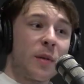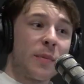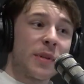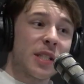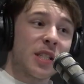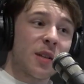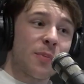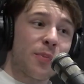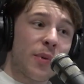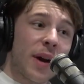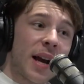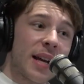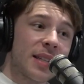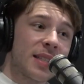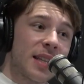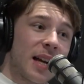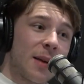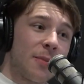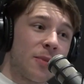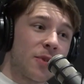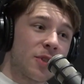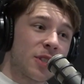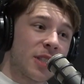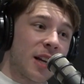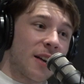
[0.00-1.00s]
be surprised how
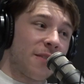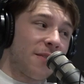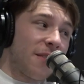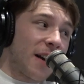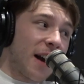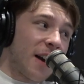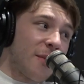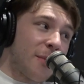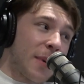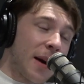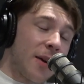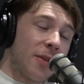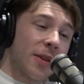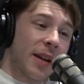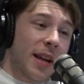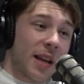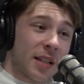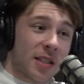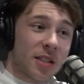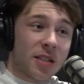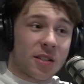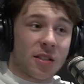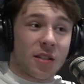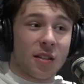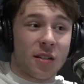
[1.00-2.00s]
much that £5
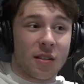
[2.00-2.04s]
gets you, though.